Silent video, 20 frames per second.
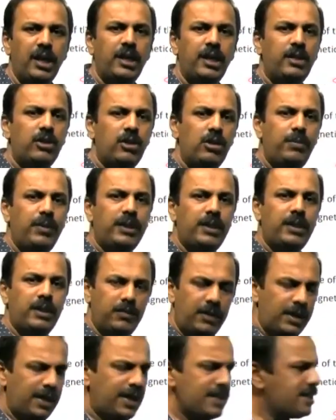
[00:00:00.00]
It will be
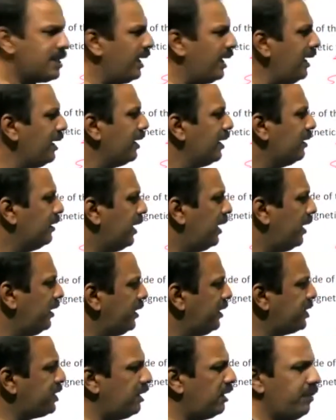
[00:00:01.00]
given as the
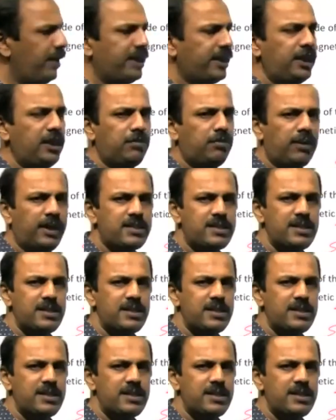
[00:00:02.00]
initial magnetic flux